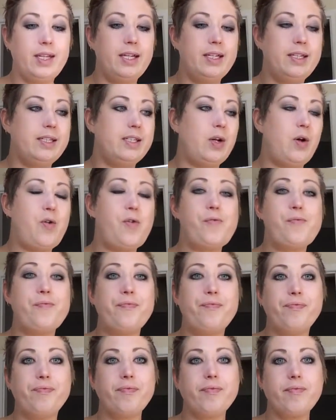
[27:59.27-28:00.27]
So,
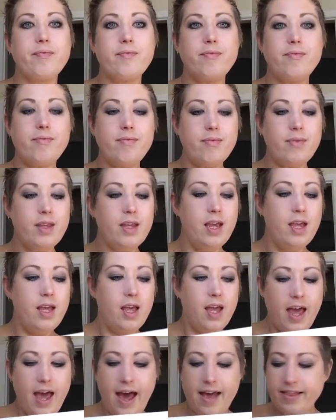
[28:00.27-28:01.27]

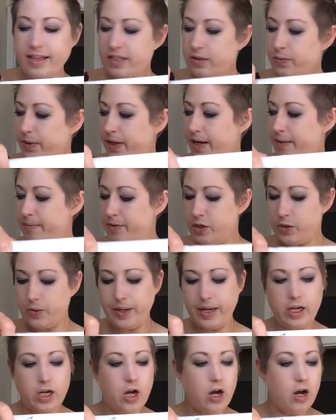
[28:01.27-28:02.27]
and this one I'm doing